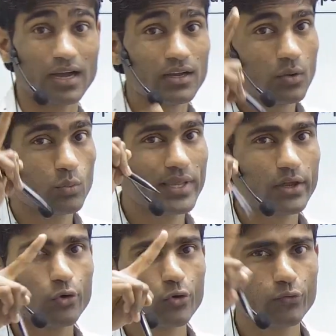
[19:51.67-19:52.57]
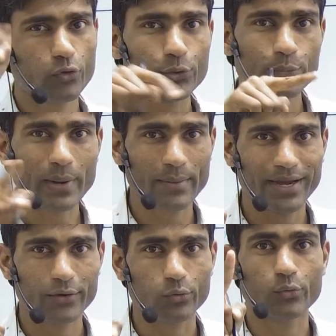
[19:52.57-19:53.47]
We cannot go for the pi by
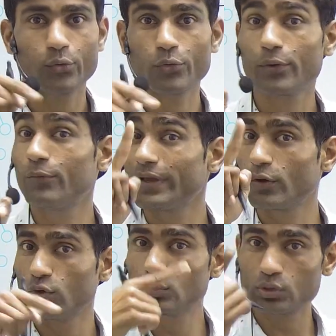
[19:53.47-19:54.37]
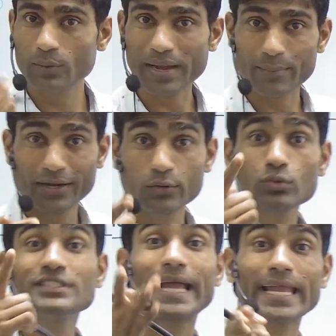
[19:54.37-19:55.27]
2. If we go through the pi by 2,
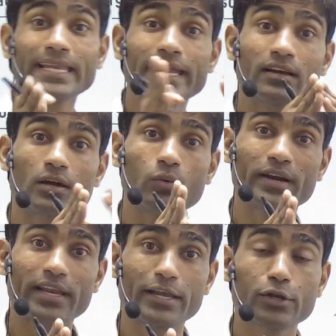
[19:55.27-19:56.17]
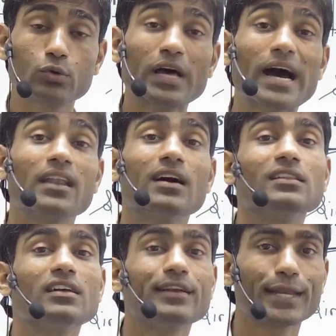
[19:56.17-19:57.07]
sine get converted into the
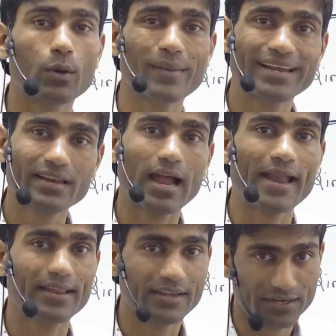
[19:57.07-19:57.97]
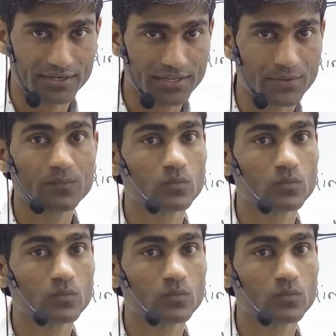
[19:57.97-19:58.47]
another trigonometric identity,